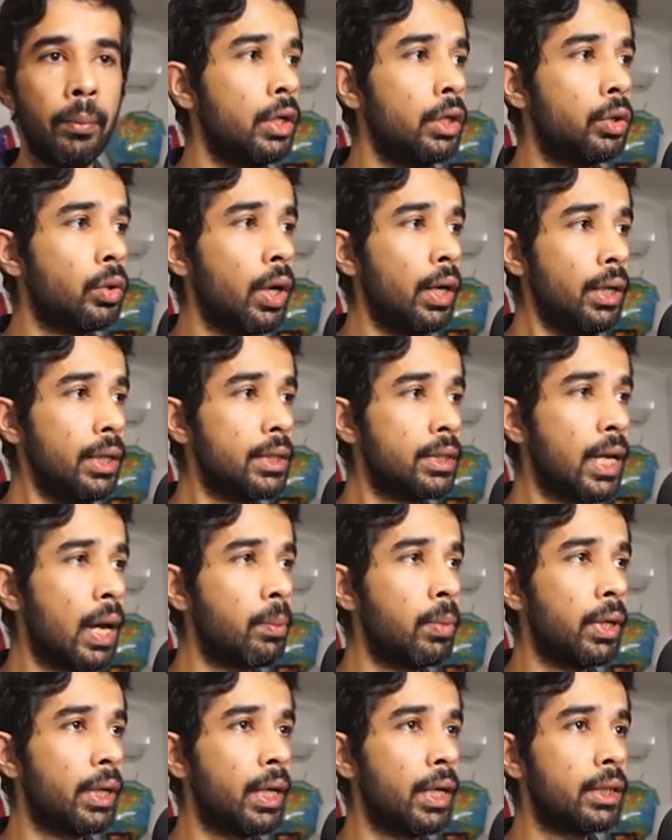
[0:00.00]
To run this
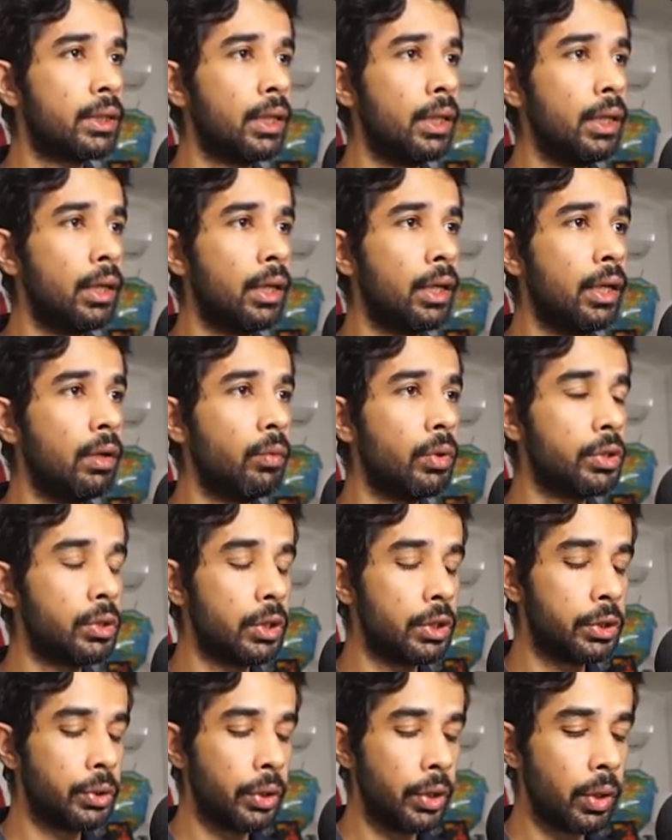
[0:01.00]
application in
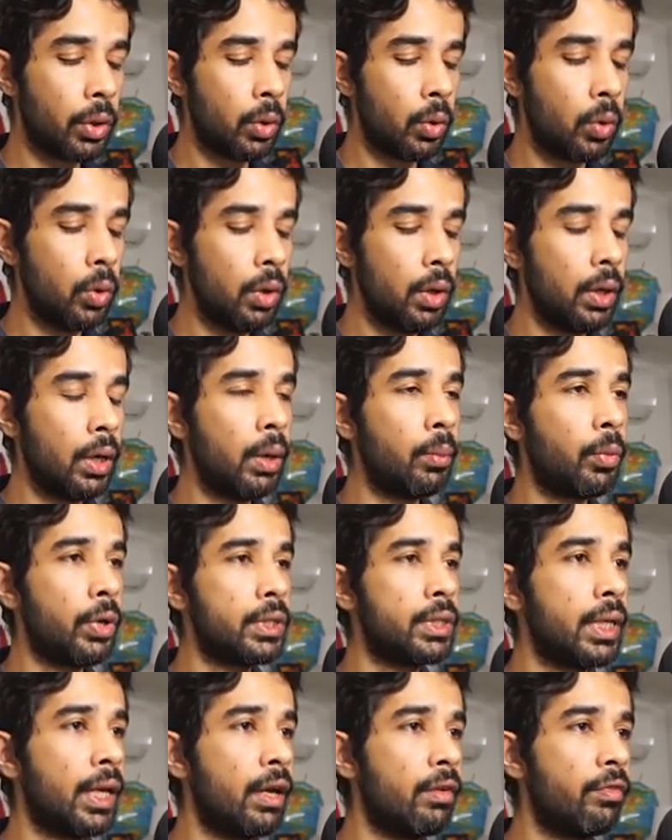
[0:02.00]
Visual Studio Code, I'm
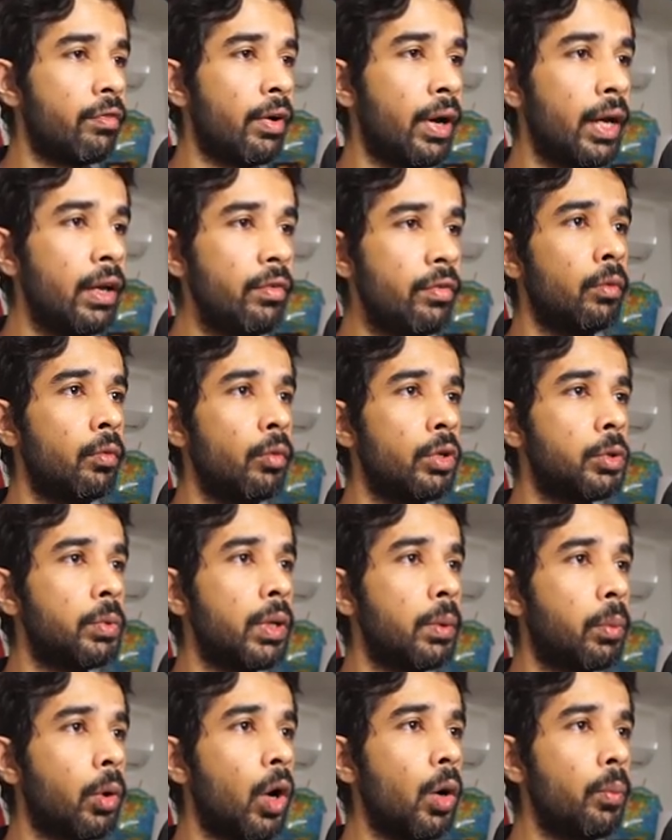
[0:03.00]
pressing F5, which
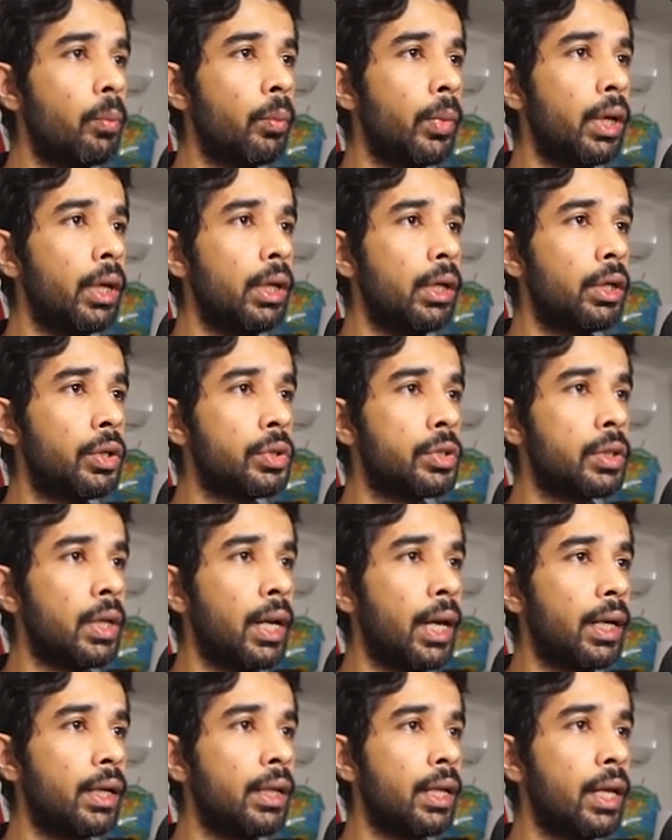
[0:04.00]
will prompt me to
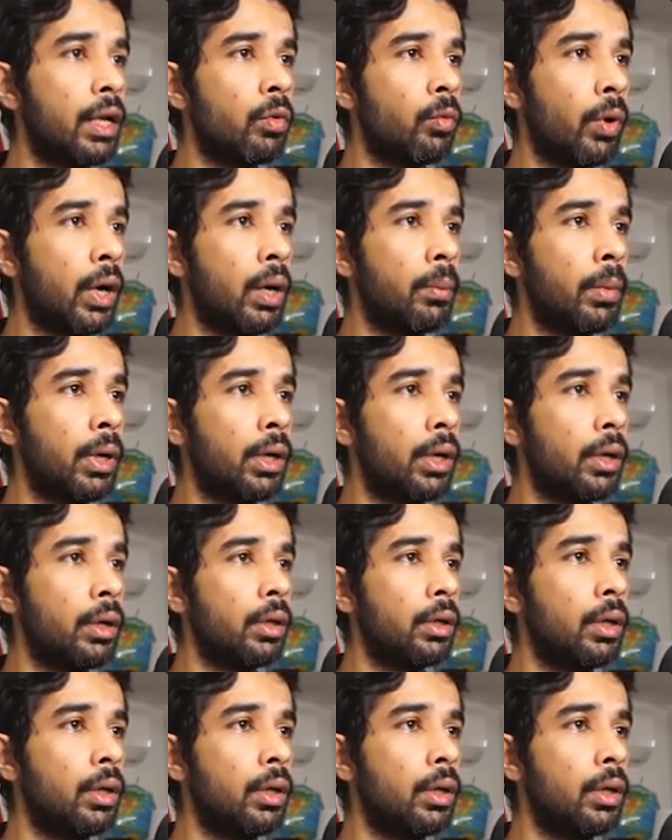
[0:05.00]
select the environment.